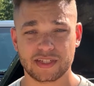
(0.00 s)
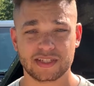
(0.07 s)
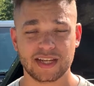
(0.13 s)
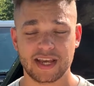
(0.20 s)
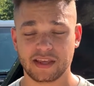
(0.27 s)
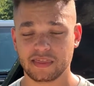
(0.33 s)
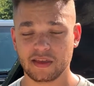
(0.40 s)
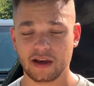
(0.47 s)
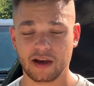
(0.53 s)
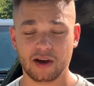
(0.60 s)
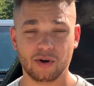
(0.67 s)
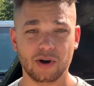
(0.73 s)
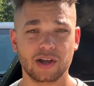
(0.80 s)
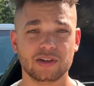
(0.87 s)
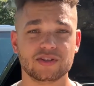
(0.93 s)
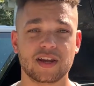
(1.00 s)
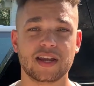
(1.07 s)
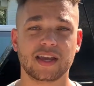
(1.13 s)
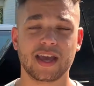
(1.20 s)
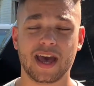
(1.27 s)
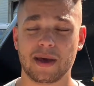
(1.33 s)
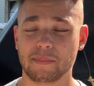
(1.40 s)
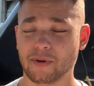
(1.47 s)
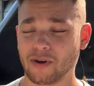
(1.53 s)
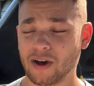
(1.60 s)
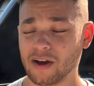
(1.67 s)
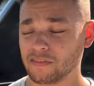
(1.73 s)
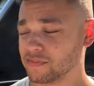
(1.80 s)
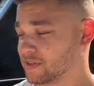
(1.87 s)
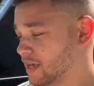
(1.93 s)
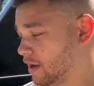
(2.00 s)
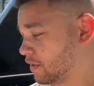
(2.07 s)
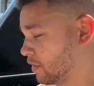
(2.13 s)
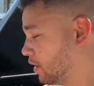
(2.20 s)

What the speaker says: take the oil drain cap off down at